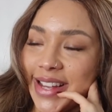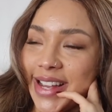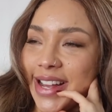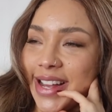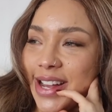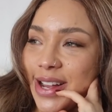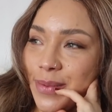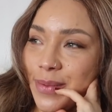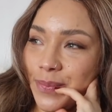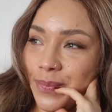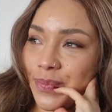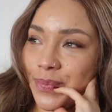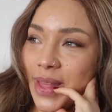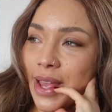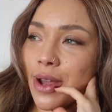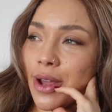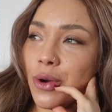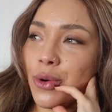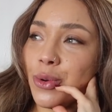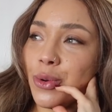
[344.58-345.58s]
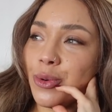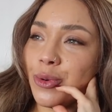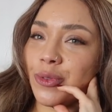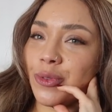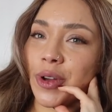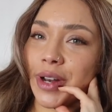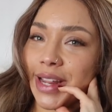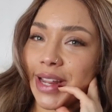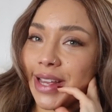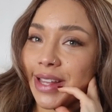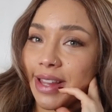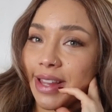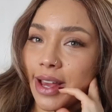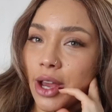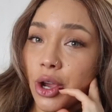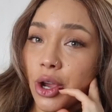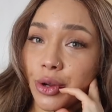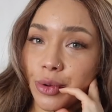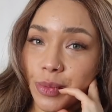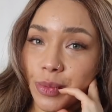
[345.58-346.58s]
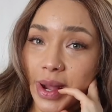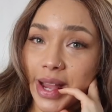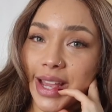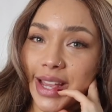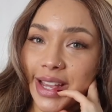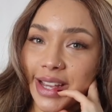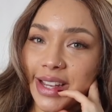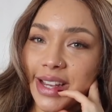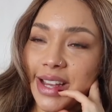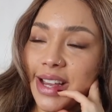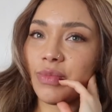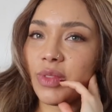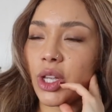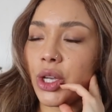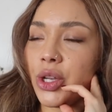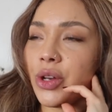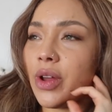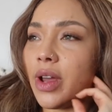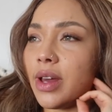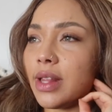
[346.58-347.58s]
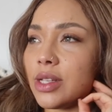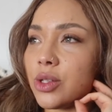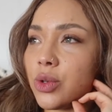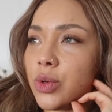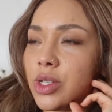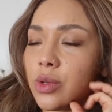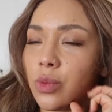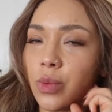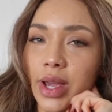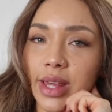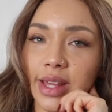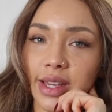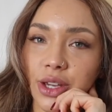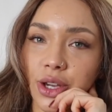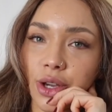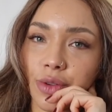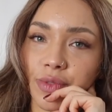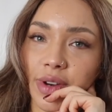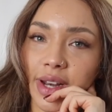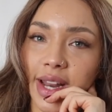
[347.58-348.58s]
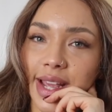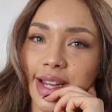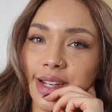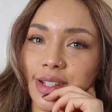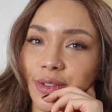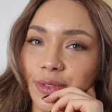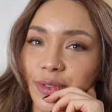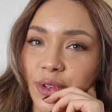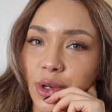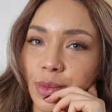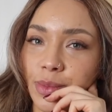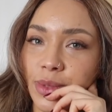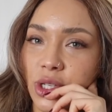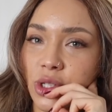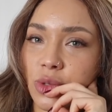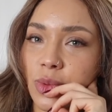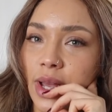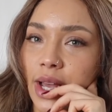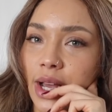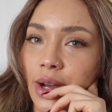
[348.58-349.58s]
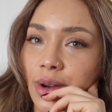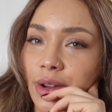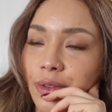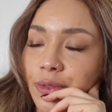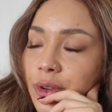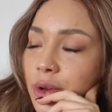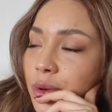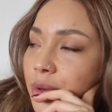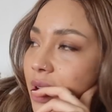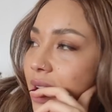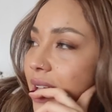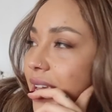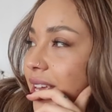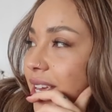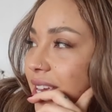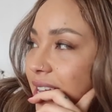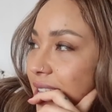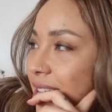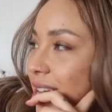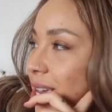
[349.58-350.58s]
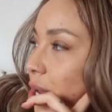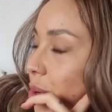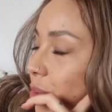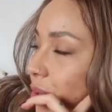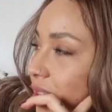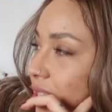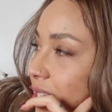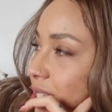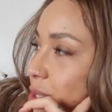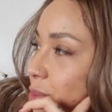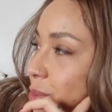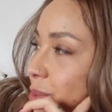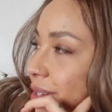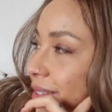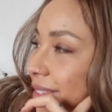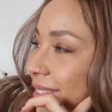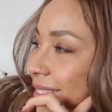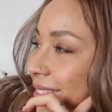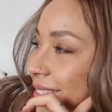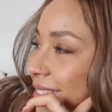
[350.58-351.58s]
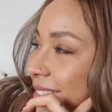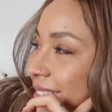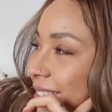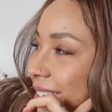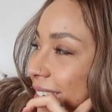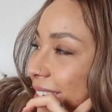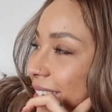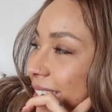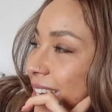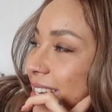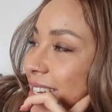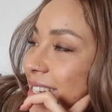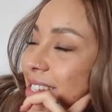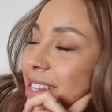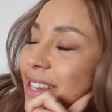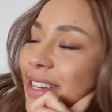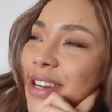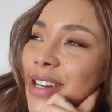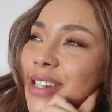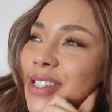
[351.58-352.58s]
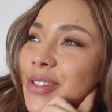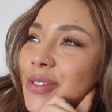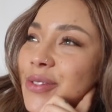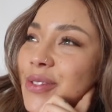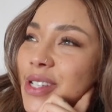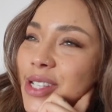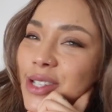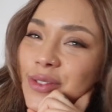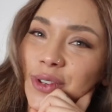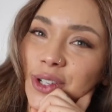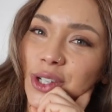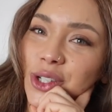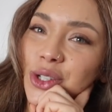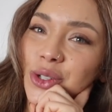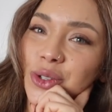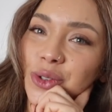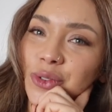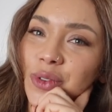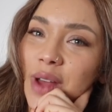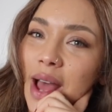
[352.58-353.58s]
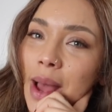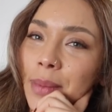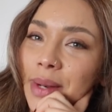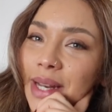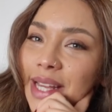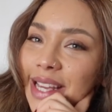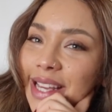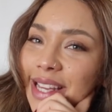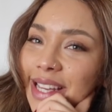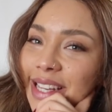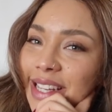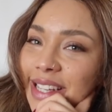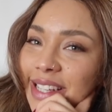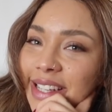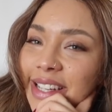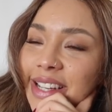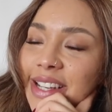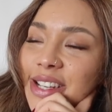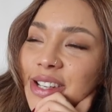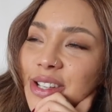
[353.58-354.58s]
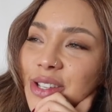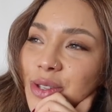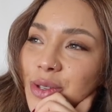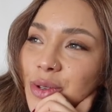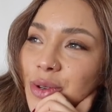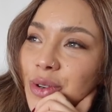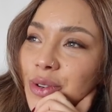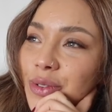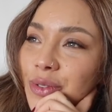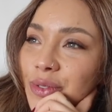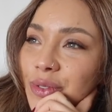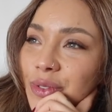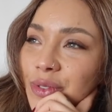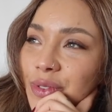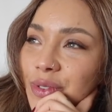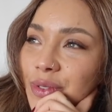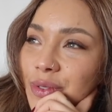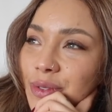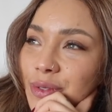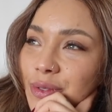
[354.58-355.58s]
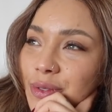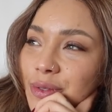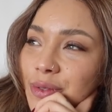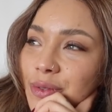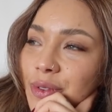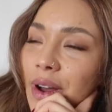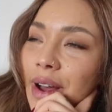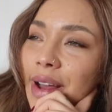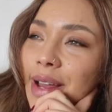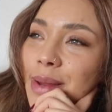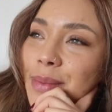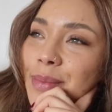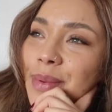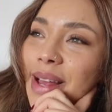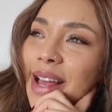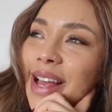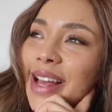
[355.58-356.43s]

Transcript: They're all funny in their own way. You know how there's always a way that you can relate to films as well? I feel like with this one, it's that kind of dysfunctional family sort of vibe.